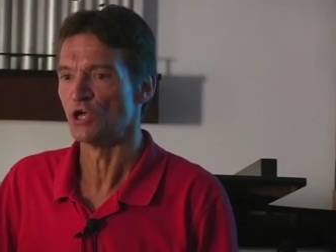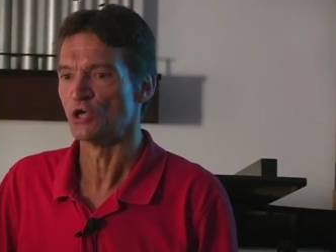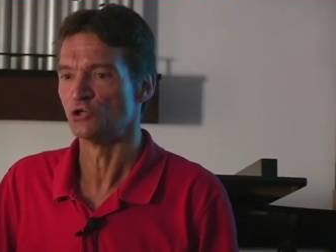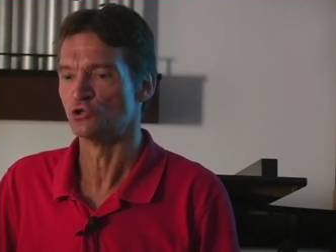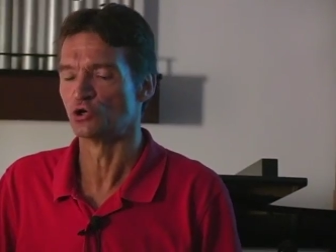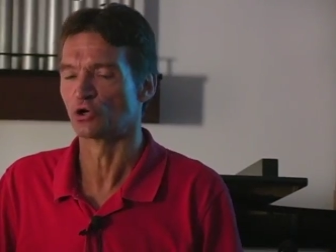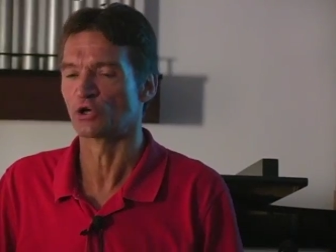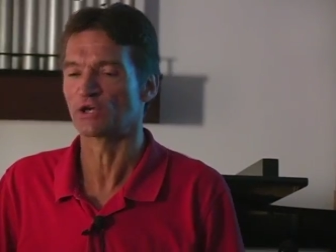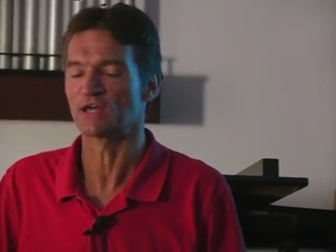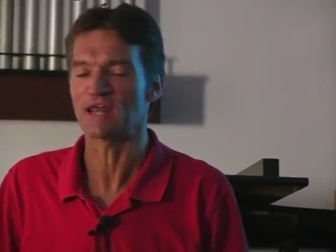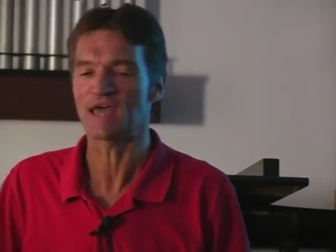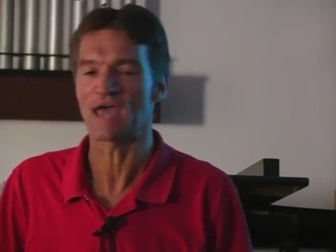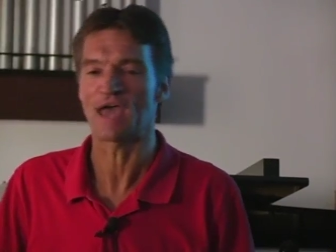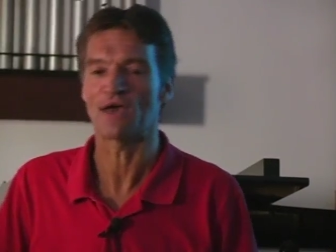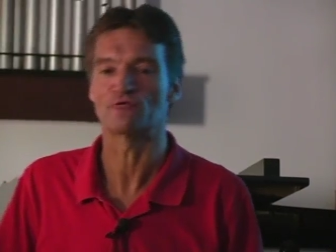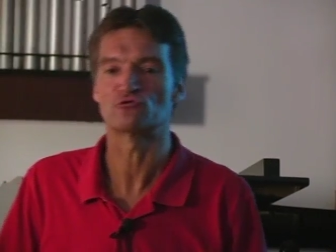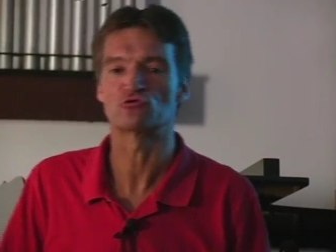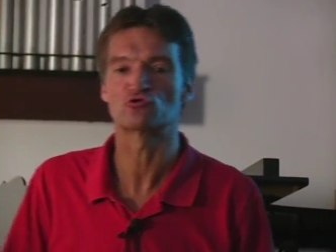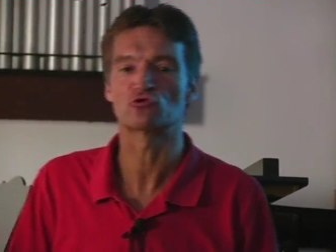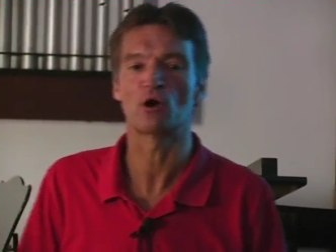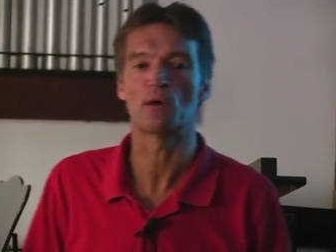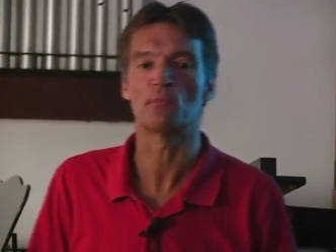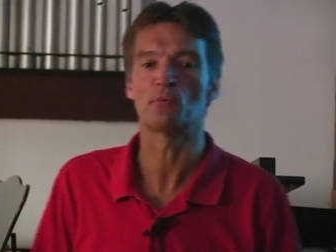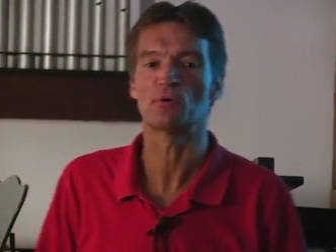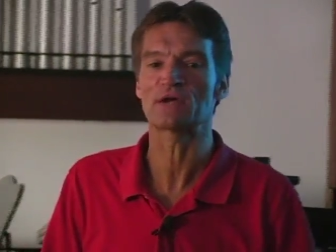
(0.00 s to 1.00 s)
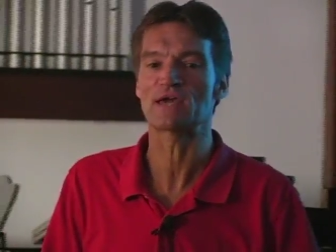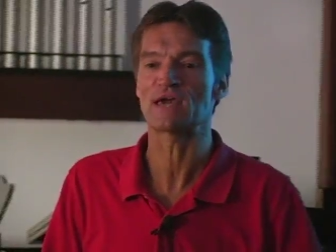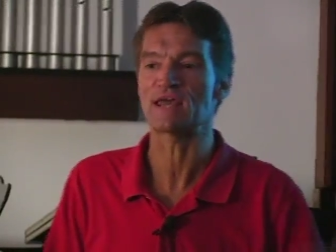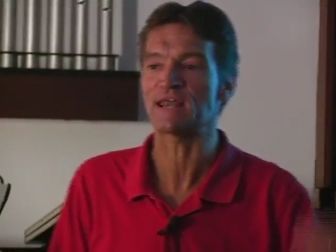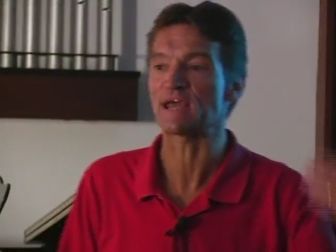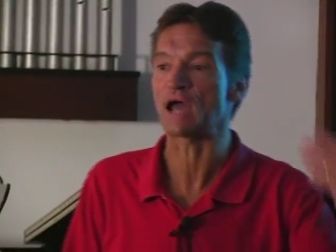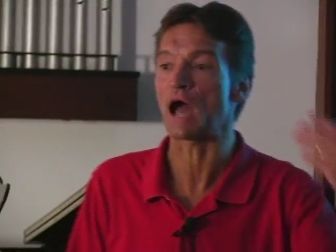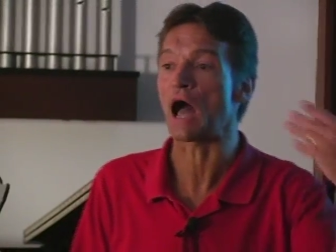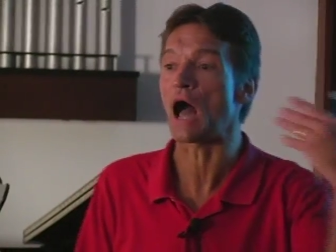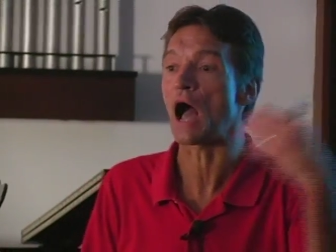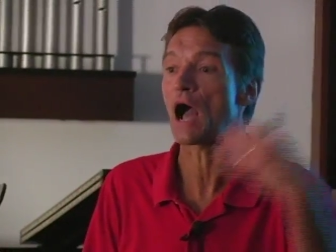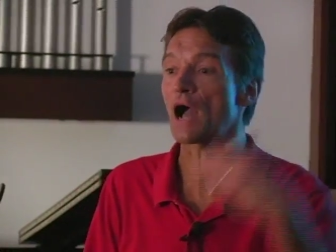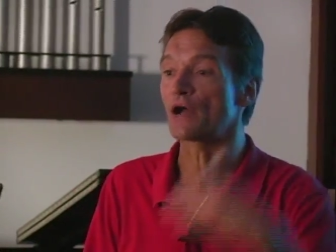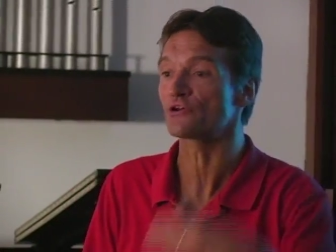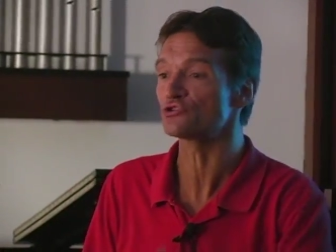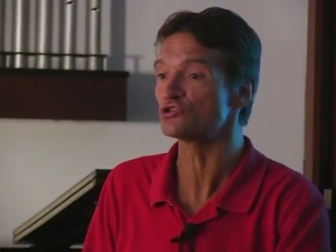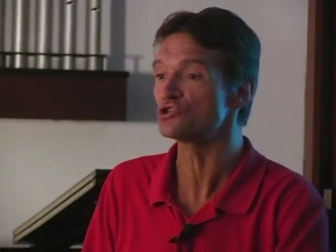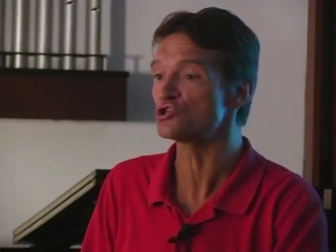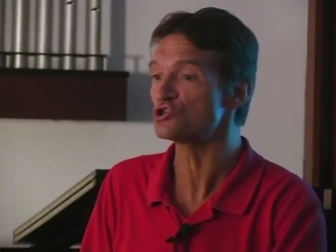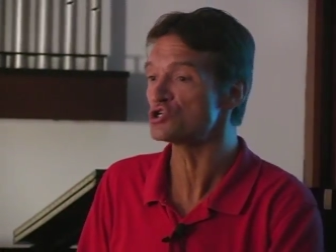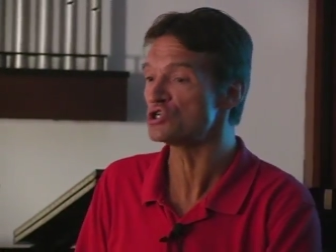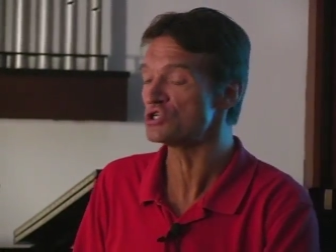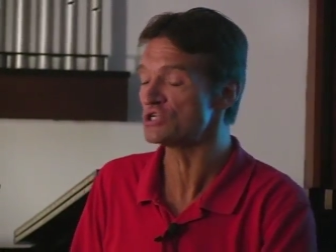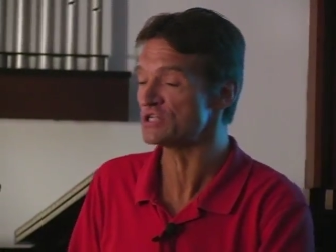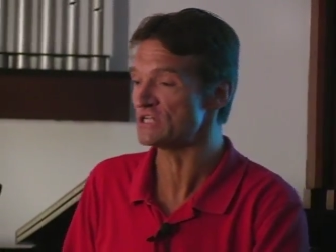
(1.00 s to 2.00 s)
You're going to have trouble getting
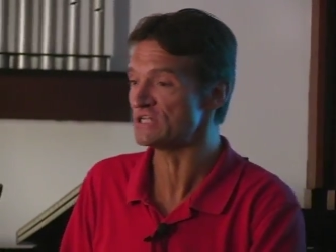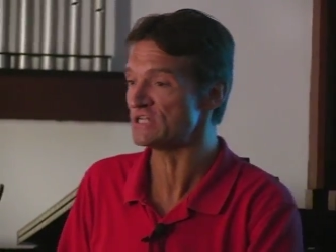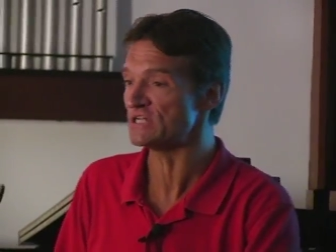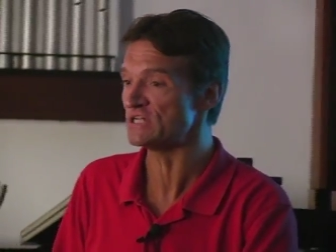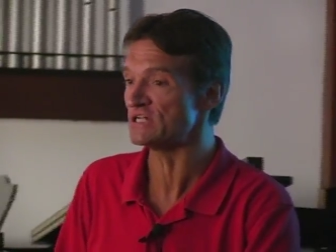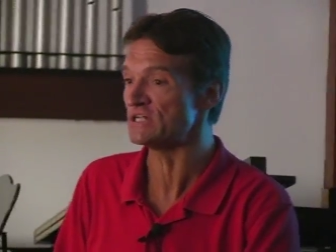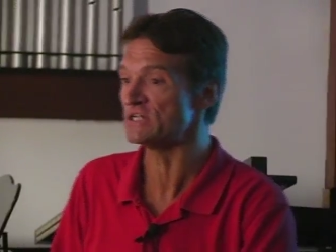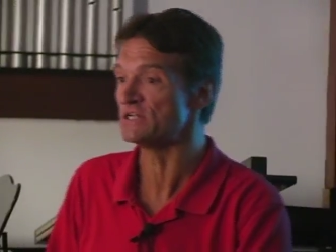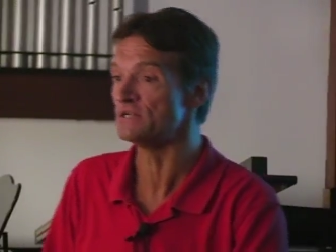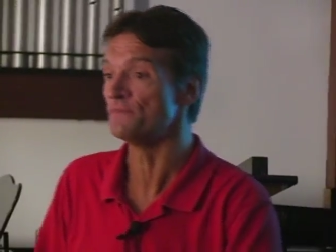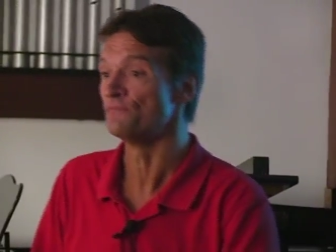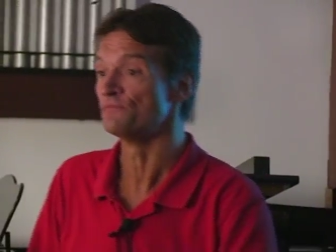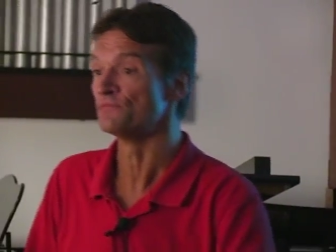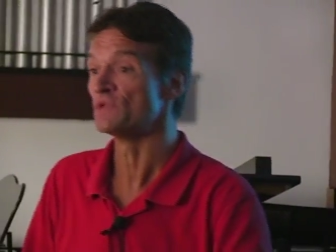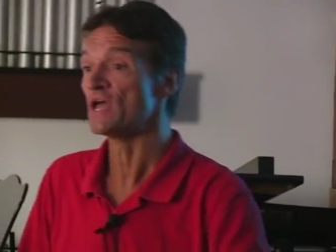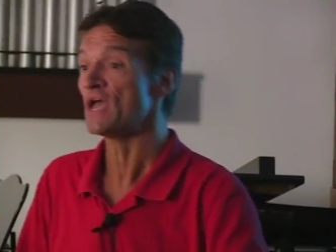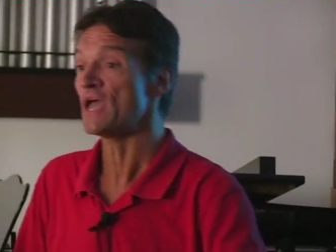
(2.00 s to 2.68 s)
oxygen in